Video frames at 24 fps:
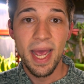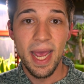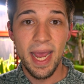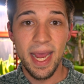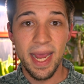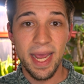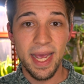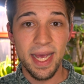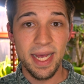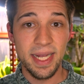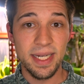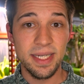
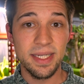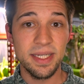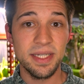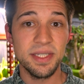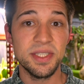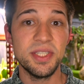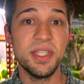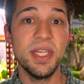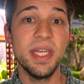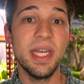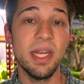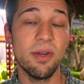and
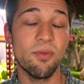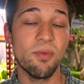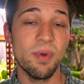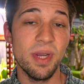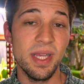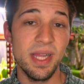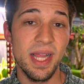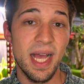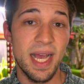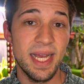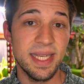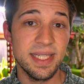she didn't
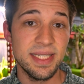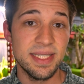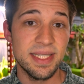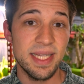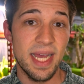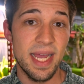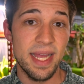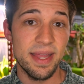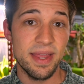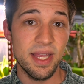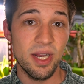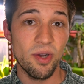realize
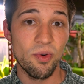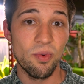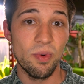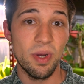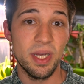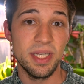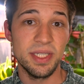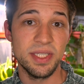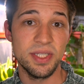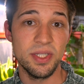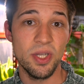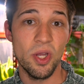that there
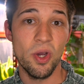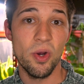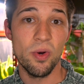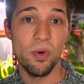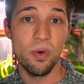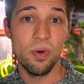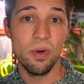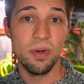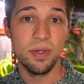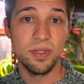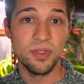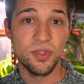was
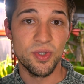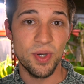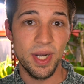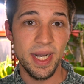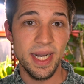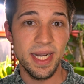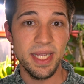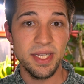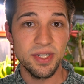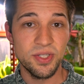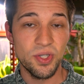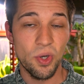no
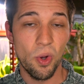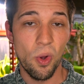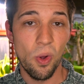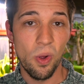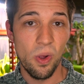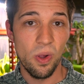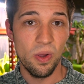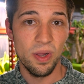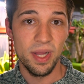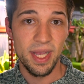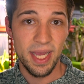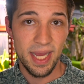drainage
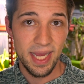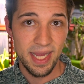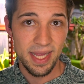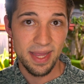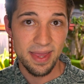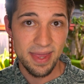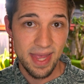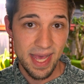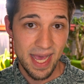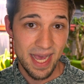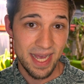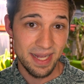hole
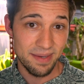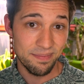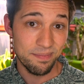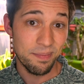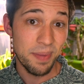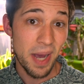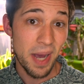in that